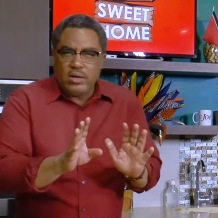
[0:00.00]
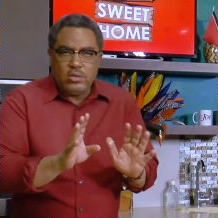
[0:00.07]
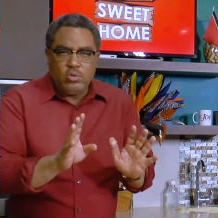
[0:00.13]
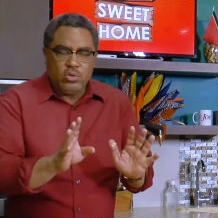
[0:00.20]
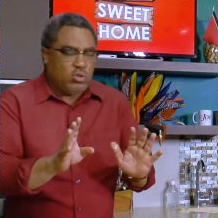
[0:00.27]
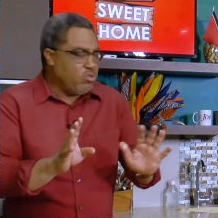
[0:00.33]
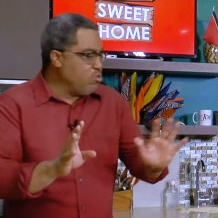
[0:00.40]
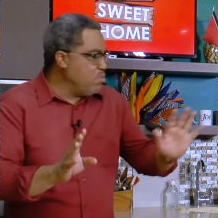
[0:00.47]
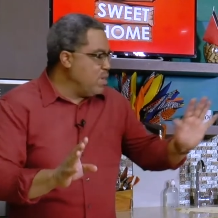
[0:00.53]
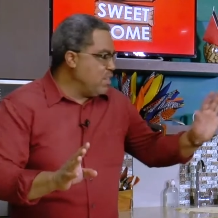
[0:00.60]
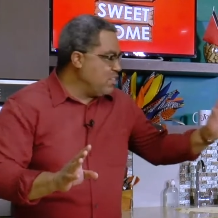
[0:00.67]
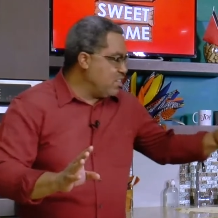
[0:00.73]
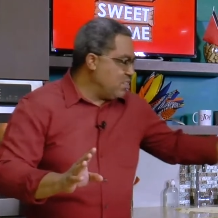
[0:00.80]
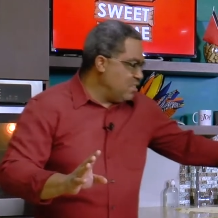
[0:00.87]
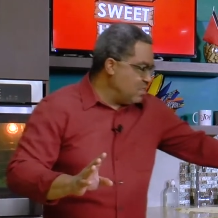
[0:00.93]
than 2 to 3
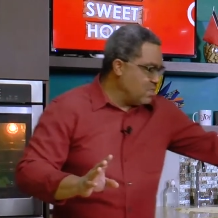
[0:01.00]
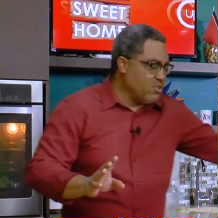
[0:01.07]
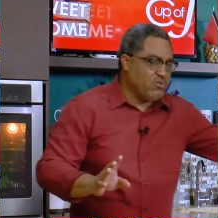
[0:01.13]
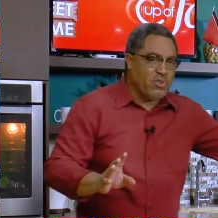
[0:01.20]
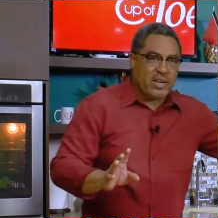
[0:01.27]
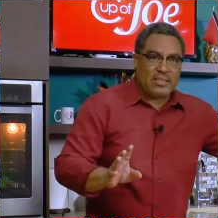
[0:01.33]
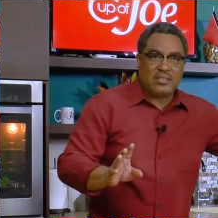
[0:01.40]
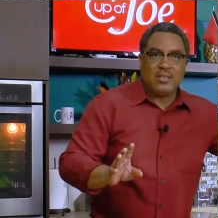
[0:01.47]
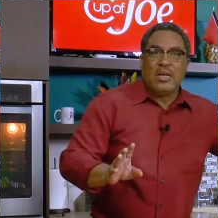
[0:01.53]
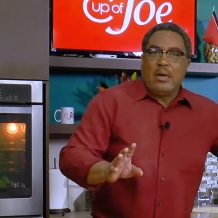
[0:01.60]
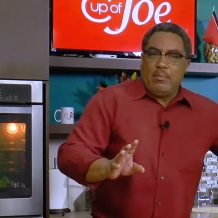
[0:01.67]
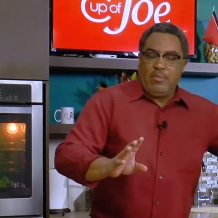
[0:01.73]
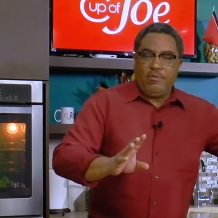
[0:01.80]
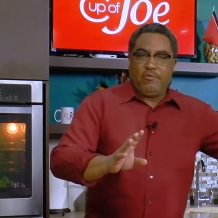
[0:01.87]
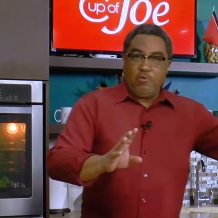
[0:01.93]
minutes. Just needs to rest
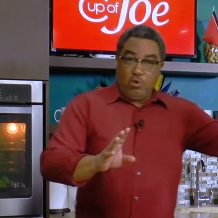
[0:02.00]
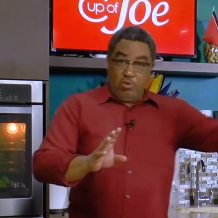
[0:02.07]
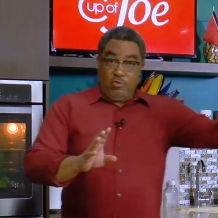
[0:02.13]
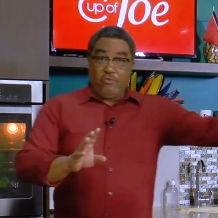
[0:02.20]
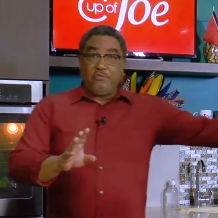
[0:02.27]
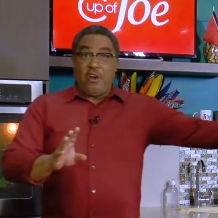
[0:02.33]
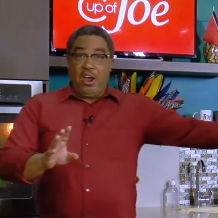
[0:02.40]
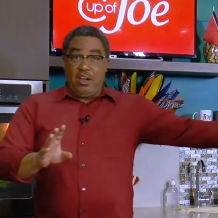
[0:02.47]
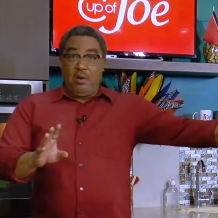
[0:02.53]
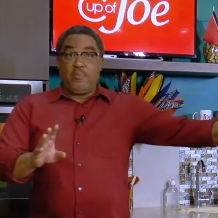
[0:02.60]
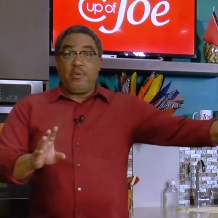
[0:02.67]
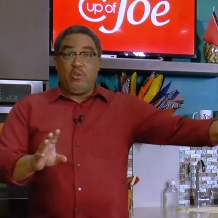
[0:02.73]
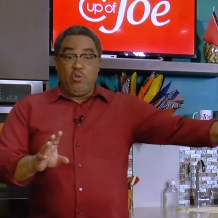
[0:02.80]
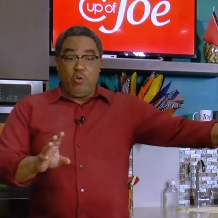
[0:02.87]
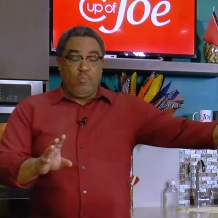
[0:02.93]
before you fry up
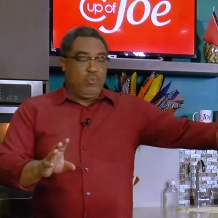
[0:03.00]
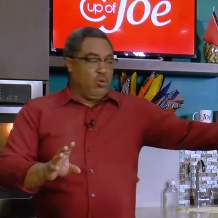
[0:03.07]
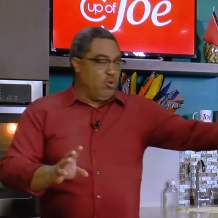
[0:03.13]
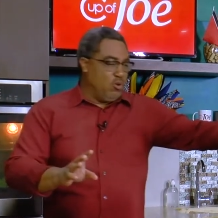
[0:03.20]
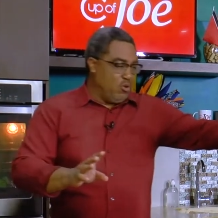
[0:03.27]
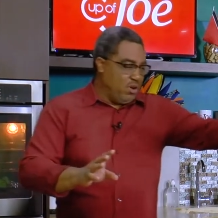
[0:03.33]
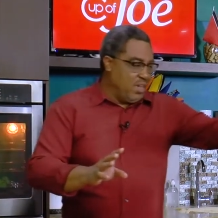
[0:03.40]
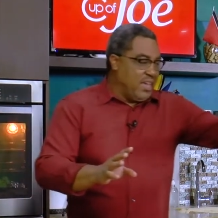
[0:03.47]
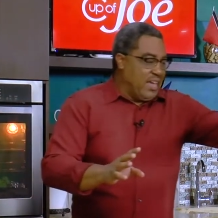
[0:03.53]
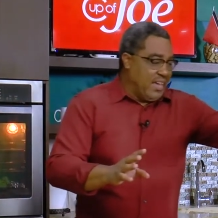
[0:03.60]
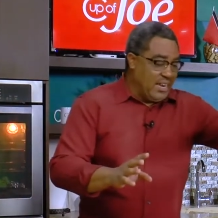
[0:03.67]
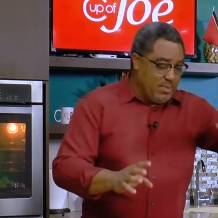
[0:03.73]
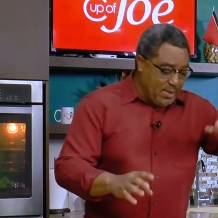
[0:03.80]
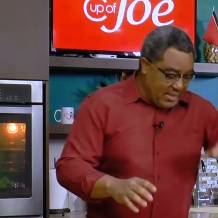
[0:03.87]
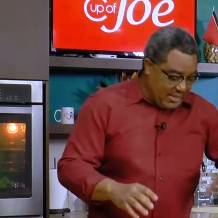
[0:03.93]
your pholourie.
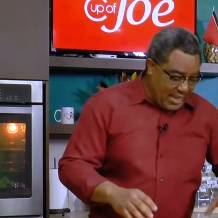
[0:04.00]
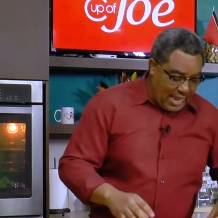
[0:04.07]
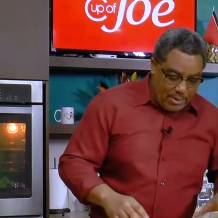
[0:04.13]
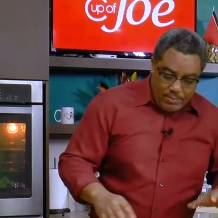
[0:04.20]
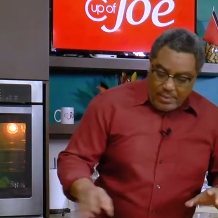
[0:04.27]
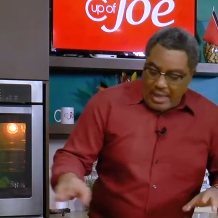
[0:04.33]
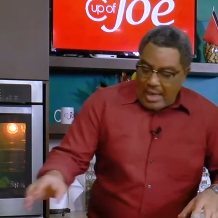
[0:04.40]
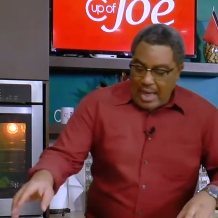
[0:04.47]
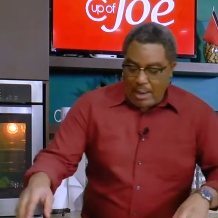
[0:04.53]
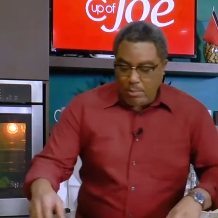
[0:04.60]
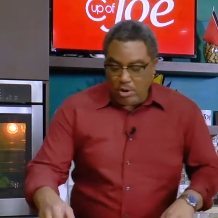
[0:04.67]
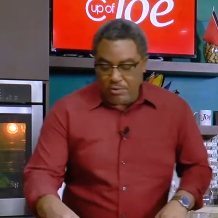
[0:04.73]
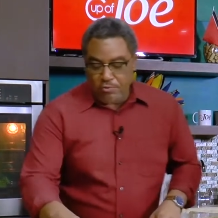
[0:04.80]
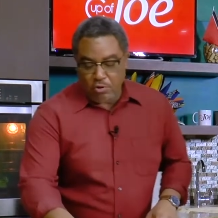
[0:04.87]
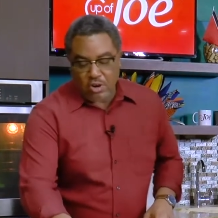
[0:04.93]
In the meantime, I'm
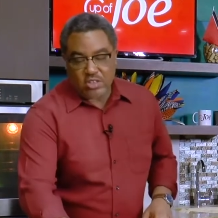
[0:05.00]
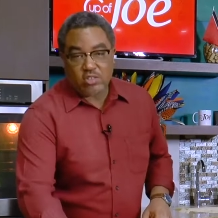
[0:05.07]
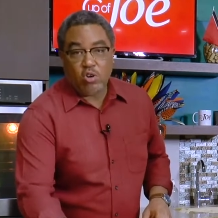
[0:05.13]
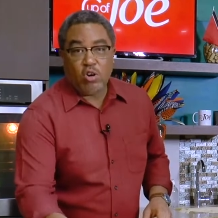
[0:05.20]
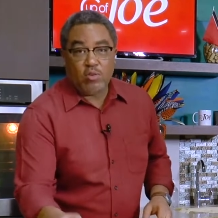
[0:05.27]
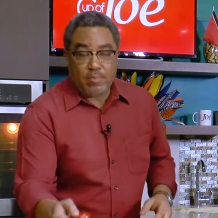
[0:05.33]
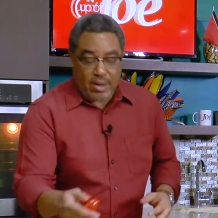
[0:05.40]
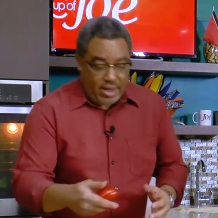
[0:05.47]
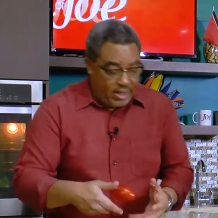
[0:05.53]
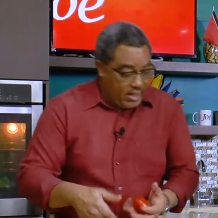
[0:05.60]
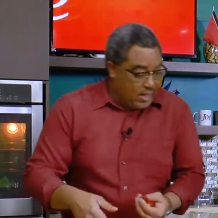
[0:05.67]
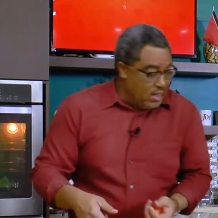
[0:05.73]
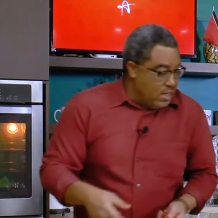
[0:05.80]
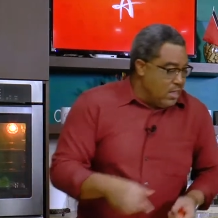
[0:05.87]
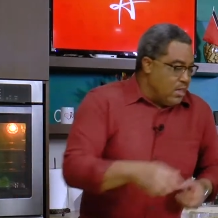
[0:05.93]
going to focus on
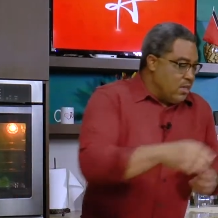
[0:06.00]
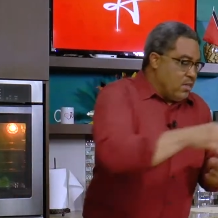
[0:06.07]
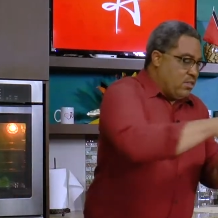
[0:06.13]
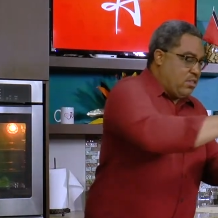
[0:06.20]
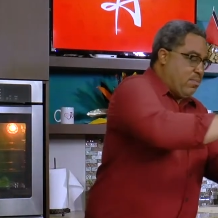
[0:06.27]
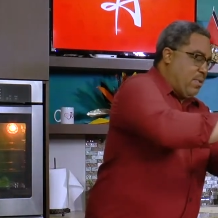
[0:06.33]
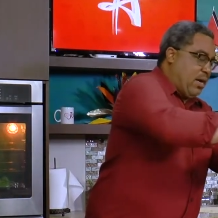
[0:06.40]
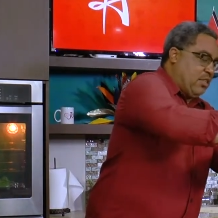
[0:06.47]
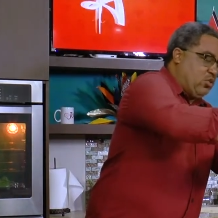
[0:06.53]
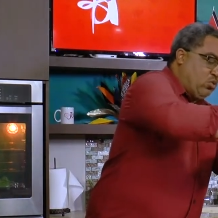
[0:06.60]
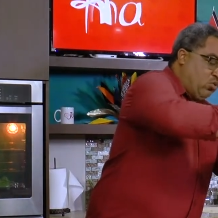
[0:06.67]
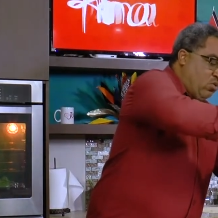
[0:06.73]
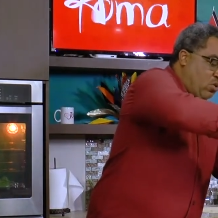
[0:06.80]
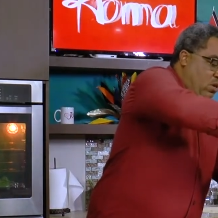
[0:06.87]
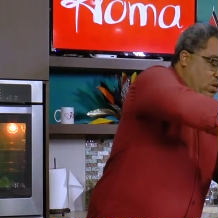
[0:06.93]
my
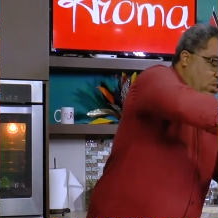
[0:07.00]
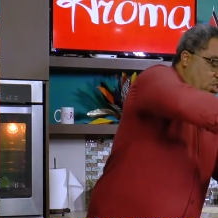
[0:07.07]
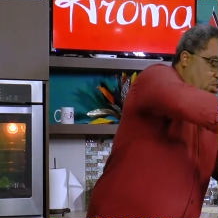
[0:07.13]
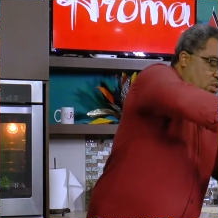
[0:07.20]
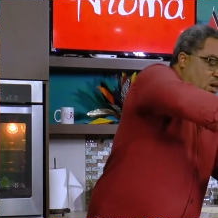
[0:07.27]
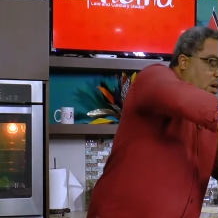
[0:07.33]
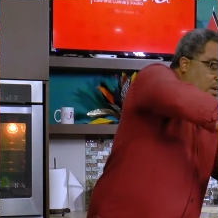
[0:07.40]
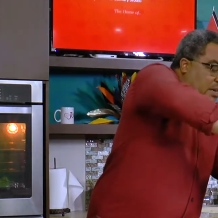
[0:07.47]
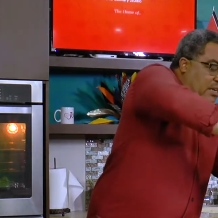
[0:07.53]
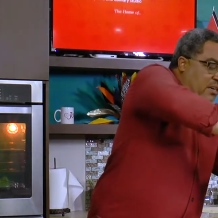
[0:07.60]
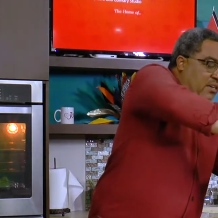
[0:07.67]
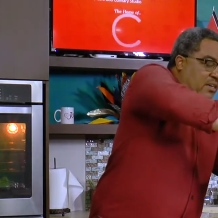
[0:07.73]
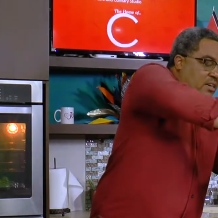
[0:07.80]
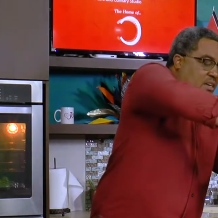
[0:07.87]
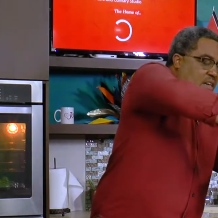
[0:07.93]
tomato
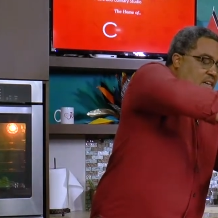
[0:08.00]
onion